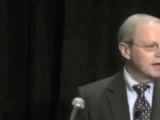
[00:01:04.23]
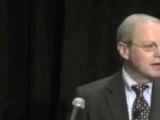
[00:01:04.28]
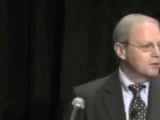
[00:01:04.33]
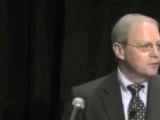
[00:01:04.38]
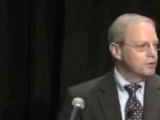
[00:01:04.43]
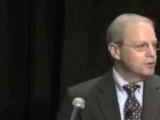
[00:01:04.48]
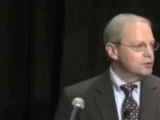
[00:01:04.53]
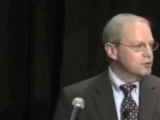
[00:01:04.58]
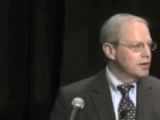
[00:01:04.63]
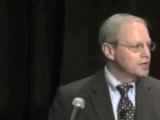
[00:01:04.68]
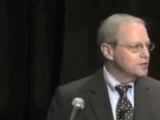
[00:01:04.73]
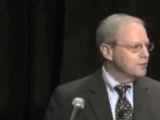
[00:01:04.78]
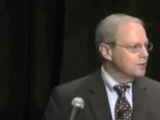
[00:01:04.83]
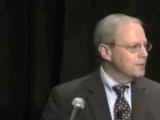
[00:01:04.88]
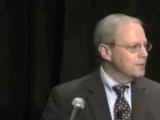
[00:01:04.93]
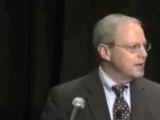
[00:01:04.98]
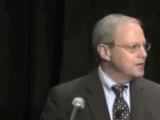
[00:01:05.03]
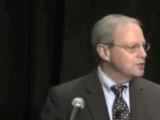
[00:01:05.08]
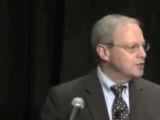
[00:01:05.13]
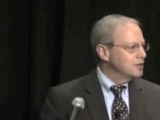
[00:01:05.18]
with
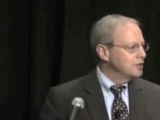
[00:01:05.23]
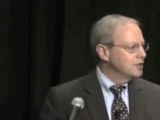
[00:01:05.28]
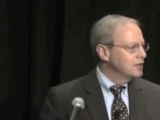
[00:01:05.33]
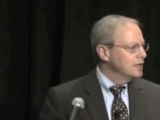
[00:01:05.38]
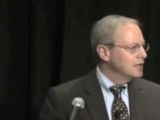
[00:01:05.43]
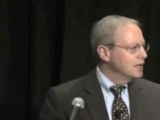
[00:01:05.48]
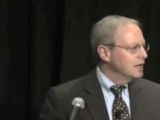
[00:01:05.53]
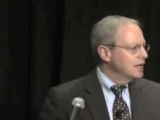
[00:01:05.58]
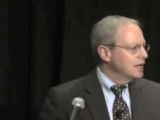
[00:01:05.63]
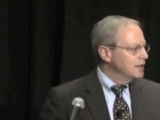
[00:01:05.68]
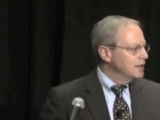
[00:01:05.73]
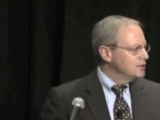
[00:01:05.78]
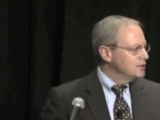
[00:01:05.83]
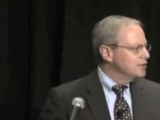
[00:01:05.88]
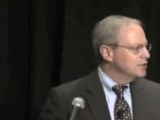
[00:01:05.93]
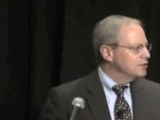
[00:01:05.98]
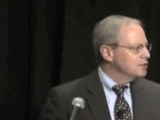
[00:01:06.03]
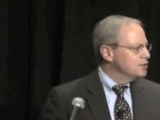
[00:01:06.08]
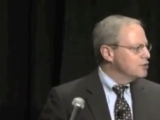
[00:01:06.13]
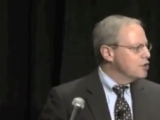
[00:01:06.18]
transformation is
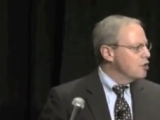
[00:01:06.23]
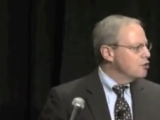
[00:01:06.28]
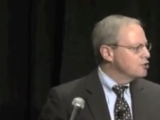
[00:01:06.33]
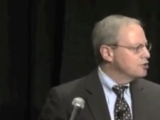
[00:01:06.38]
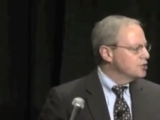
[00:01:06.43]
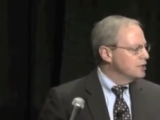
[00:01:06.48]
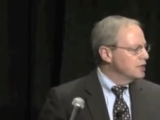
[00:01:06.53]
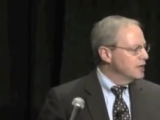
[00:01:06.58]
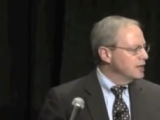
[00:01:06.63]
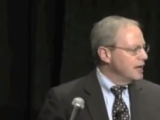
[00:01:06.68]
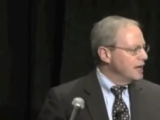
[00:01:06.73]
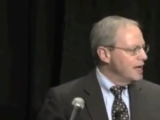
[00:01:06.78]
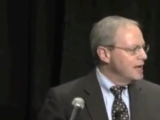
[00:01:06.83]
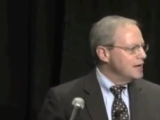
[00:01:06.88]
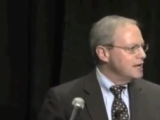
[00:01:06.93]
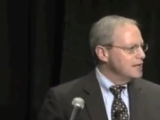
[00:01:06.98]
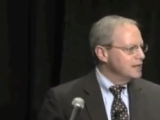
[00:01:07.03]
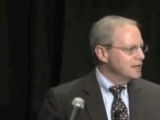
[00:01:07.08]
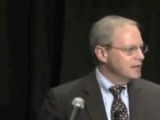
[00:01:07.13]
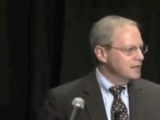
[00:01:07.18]
this notion that
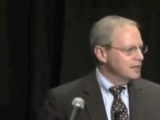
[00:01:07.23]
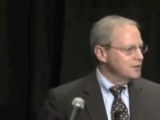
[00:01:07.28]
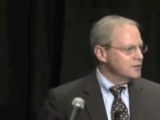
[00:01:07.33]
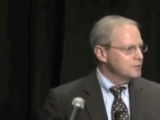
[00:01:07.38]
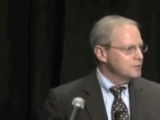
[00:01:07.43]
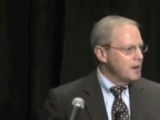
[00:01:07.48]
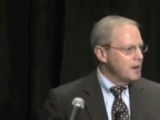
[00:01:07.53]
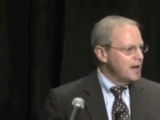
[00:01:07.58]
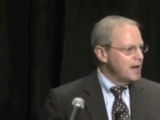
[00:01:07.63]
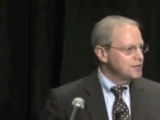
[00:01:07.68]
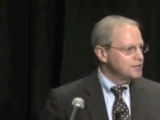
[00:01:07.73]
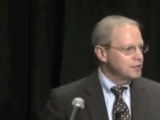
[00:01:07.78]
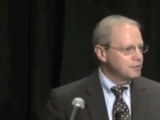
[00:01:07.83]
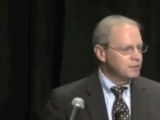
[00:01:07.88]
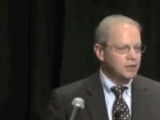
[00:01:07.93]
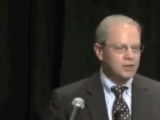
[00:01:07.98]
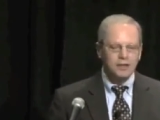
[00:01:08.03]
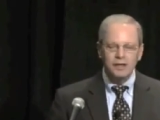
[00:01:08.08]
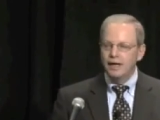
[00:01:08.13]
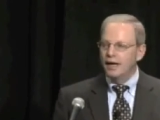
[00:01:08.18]
anything is
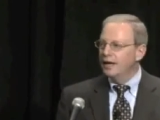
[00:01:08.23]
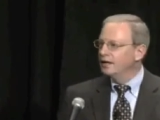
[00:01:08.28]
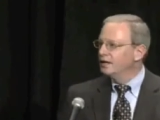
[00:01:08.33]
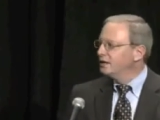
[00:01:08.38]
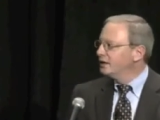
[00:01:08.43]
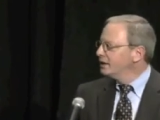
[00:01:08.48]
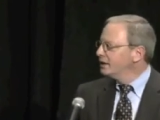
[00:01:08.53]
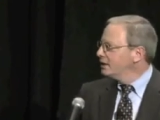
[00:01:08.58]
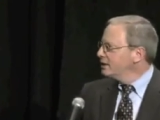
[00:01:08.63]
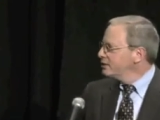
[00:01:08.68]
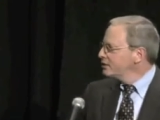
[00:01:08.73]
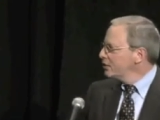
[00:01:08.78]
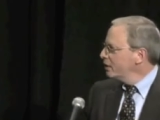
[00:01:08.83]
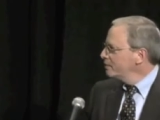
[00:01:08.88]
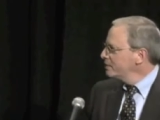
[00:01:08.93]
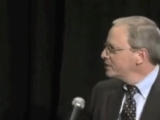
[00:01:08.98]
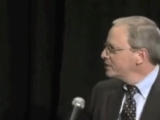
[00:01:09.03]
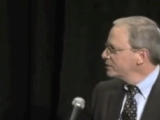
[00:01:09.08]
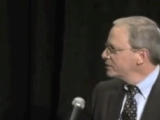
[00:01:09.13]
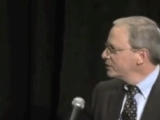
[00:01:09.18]
possible. And so
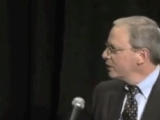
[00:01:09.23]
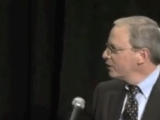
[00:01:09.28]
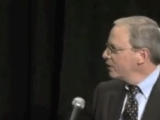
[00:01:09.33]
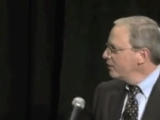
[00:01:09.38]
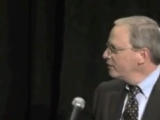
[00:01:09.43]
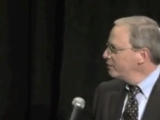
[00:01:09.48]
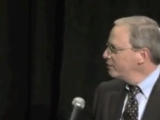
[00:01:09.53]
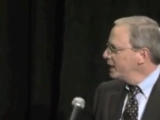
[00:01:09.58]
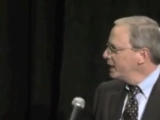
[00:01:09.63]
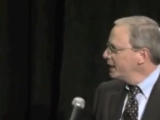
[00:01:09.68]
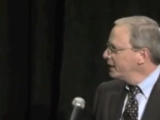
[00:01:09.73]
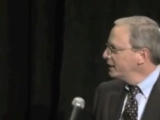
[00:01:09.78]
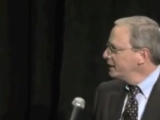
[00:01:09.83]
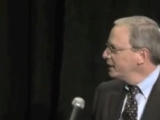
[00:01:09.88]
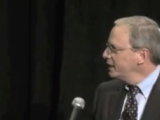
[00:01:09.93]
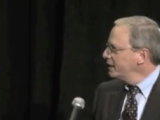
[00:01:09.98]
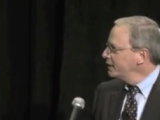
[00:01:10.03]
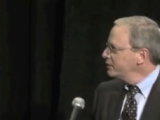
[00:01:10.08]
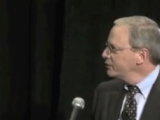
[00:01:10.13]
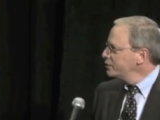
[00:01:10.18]
let me start off
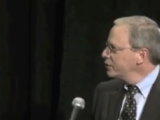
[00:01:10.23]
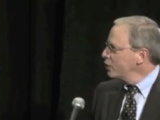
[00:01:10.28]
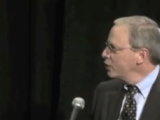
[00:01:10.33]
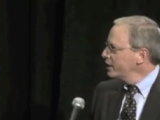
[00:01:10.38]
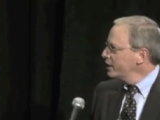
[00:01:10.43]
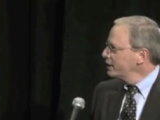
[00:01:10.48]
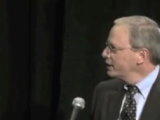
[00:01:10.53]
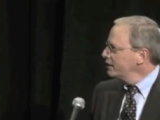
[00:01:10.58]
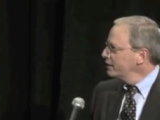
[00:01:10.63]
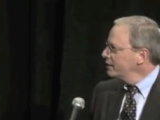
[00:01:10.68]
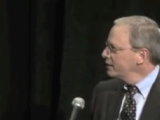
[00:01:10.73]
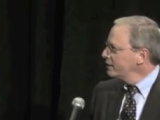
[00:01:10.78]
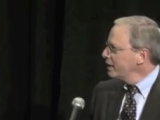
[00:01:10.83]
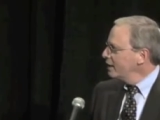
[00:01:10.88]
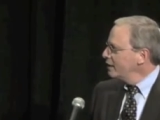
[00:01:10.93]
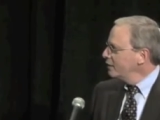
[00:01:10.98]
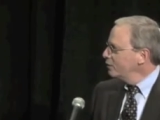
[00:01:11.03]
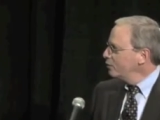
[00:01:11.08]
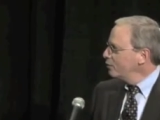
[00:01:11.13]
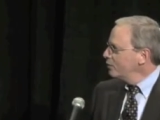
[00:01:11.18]
by showing
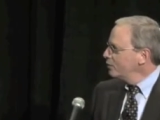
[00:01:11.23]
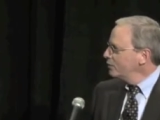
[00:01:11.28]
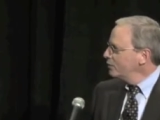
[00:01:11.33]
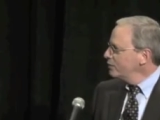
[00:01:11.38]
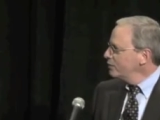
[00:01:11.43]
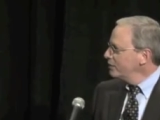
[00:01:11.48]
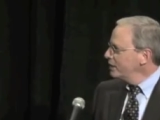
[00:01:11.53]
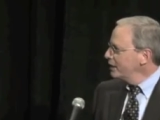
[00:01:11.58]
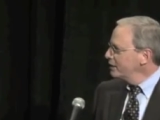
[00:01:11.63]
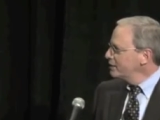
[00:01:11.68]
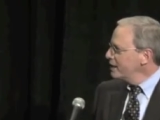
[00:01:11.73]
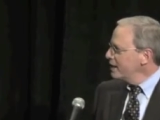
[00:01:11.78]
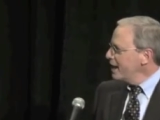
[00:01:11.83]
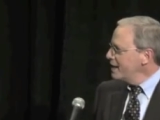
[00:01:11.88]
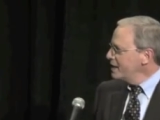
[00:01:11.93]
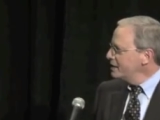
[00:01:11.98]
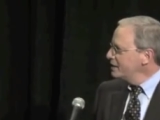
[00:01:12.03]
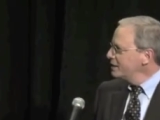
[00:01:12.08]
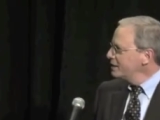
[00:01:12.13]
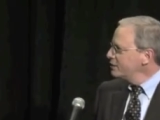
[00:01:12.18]
that
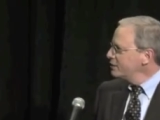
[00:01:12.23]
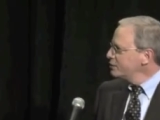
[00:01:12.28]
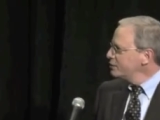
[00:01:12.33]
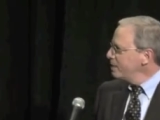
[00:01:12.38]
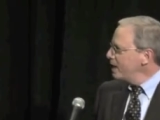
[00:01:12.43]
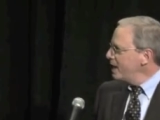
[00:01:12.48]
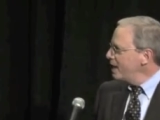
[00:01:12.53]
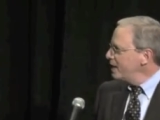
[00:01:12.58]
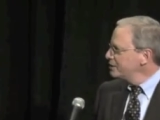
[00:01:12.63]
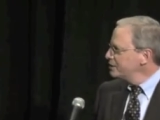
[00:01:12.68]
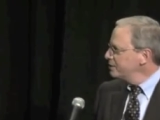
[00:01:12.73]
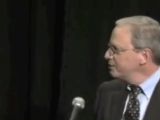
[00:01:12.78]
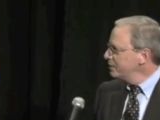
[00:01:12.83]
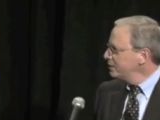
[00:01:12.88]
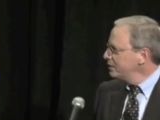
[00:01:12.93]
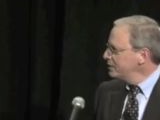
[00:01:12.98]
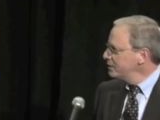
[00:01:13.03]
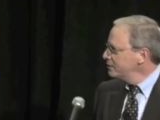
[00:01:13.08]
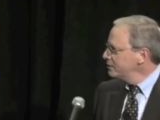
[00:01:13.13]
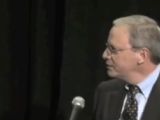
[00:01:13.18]
anything is
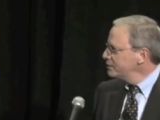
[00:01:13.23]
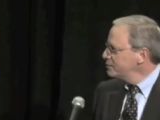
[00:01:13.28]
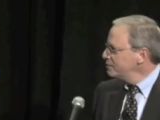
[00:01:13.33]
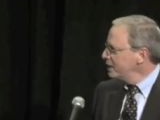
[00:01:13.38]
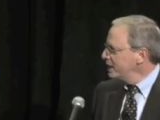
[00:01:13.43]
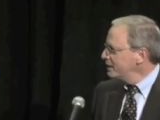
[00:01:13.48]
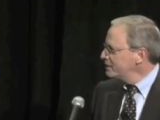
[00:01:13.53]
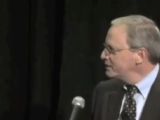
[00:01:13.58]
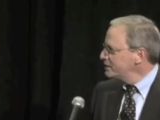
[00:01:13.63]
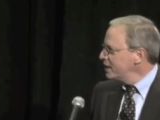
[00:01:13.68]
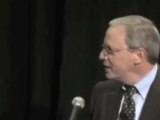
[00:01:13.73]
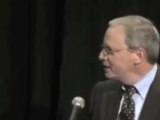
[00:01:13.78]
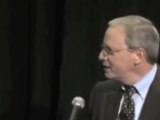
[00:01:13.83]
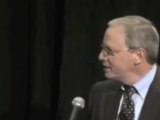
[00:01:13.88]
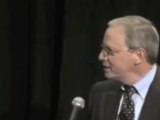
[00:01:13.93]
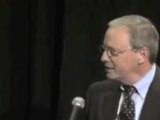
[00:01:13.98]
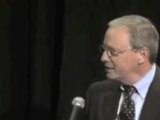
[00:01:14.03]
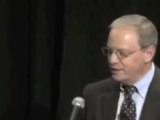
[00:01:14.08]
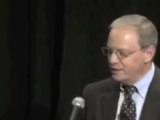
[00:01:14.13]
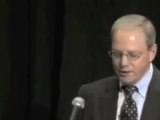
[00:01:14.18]
possible. Here is my son
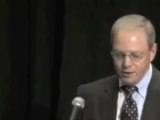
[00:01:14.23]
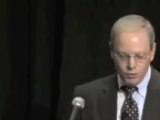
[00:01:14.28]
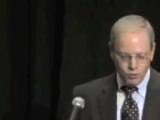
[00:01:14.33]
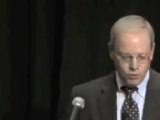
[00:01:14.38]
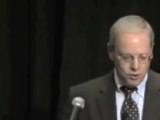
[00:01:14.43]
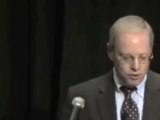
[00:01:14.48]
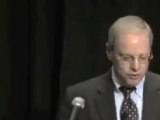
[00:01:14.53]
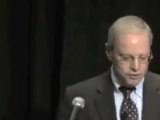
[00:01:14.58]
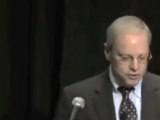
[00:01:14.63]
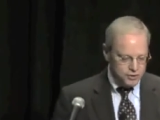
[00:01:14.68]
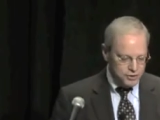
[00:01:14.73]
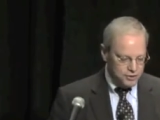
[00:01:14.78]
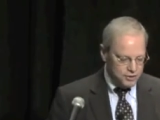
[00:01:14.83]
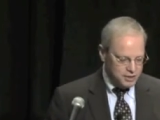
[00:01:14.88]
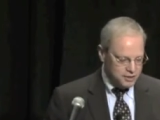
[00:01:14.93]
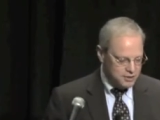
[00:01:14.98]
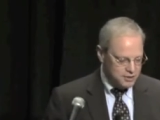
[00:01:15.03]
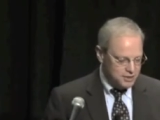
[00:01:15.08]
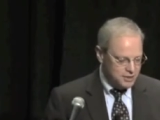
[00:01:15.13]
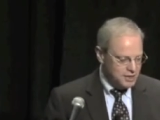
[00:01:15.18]
at the World
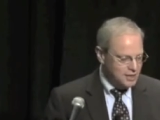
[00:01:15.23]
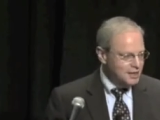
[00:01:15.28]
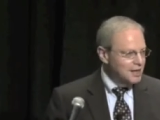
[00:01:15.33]
Series